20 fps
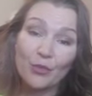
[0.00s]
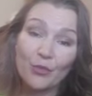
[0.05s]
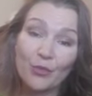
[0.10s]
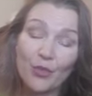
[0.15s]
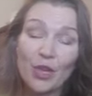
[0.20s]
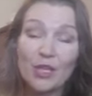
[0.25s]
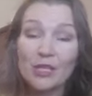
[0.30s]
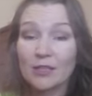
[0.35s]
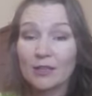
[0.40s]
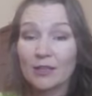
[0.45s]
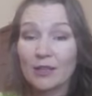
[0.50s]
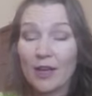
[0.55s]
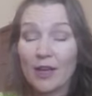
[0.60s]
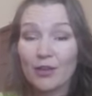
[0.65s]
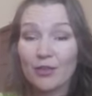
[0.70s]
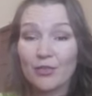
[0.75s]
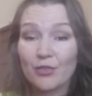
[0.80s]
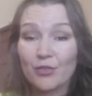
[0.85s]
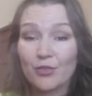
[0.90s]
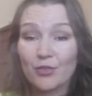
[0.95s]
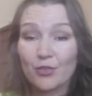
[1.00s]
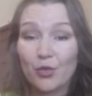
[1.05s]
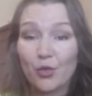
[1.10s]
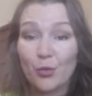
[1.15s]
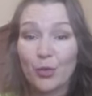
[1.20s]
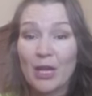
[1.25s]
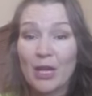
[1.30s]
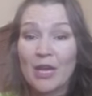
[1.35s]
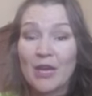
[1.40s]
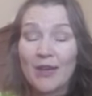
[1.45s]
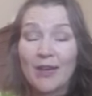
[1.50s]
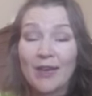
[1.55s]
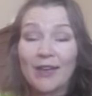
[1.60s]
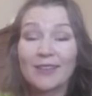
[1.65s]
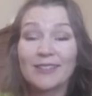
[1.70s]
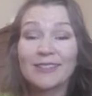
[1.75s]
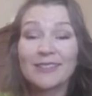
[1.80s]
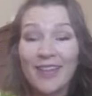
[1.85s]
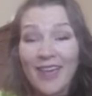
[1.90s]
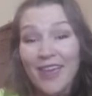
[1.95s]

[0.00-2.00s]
Friends and Health group and